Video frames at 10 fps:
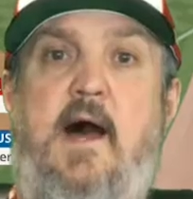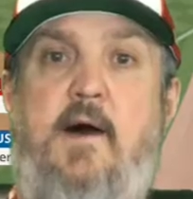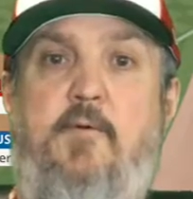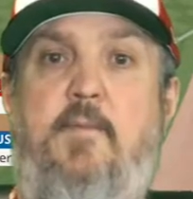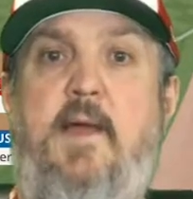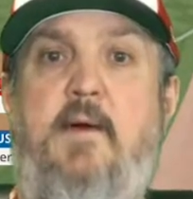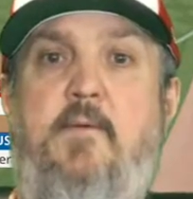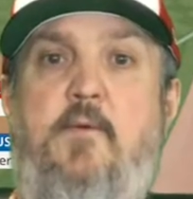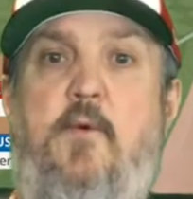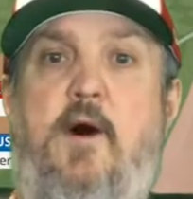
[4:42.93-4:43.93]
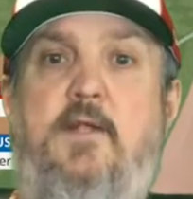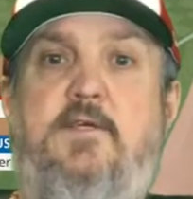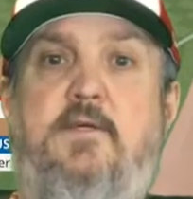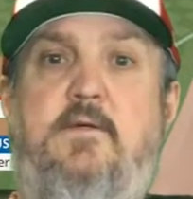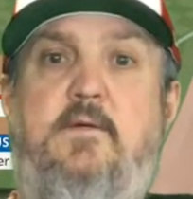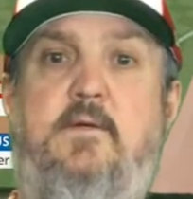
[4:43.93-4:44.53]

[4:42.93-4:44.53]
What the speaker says: I would be able to watch